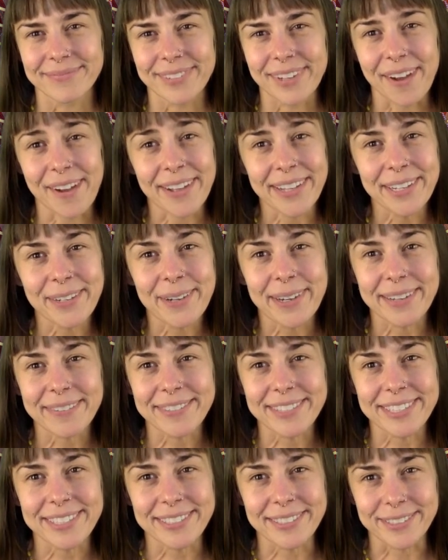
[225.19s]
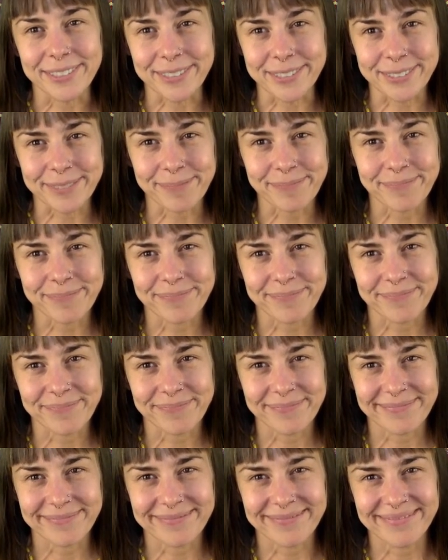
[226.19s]
All you have to do
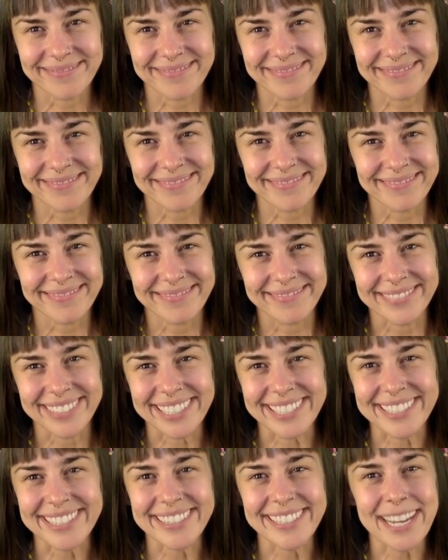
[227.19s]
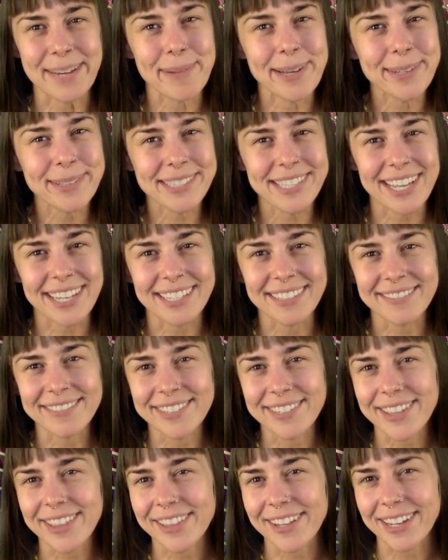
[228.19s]
is step outside of
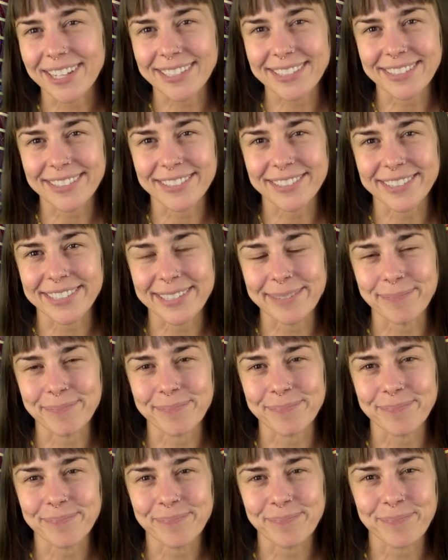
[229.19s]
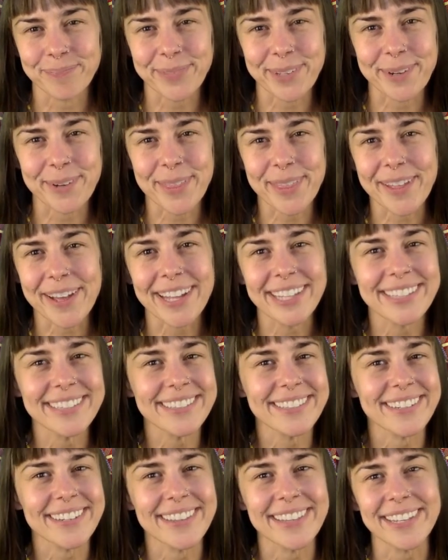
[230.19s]
your thought stream. Your
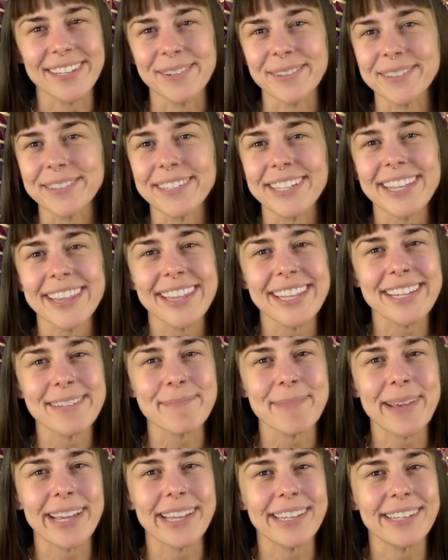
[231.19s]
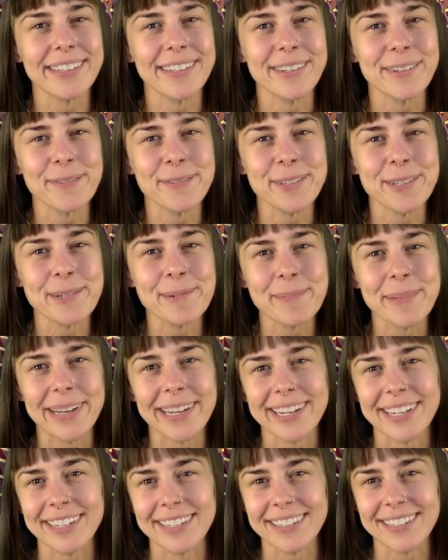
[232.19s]
thoughts are the only thing making you feel
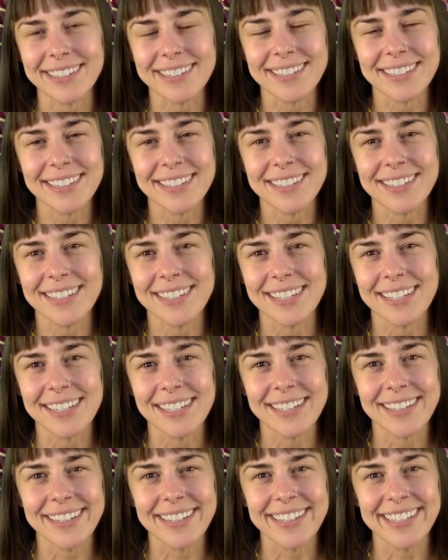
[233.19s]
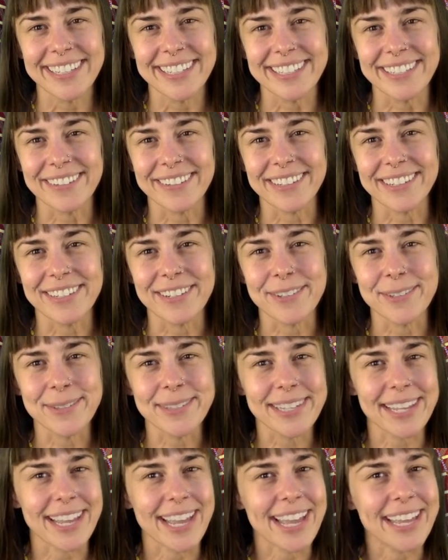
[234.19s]
bad. You can use
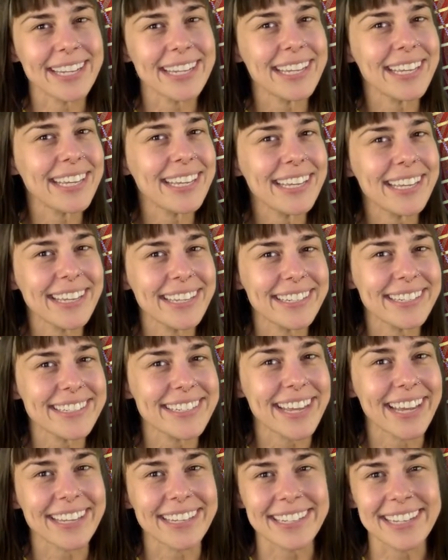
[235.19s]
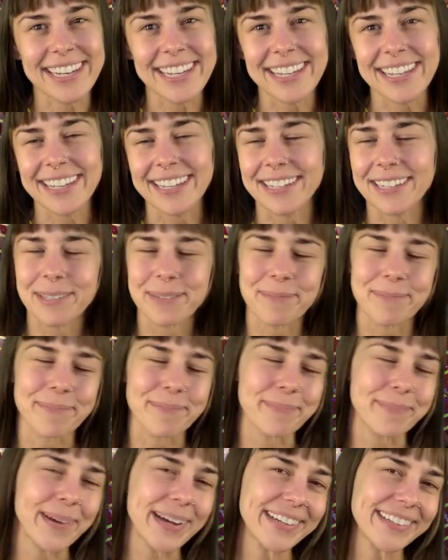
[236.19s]
any technique,
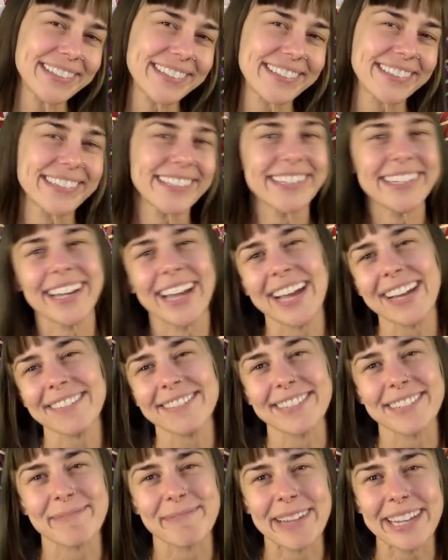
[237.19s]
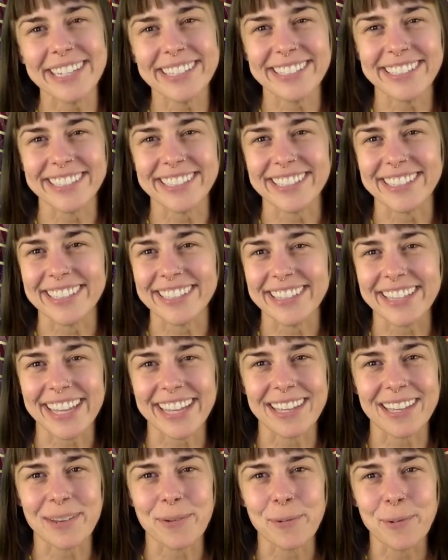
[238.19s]
mantra, affirmation
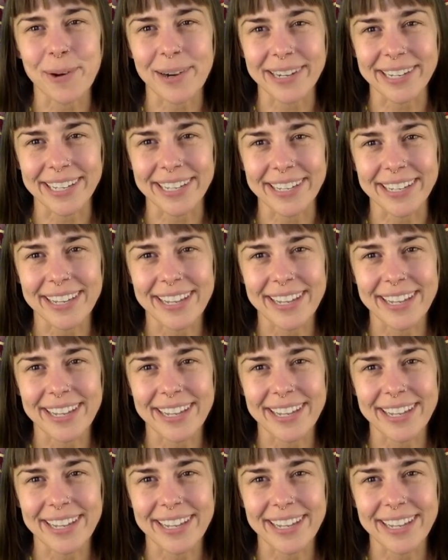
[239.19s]
that you want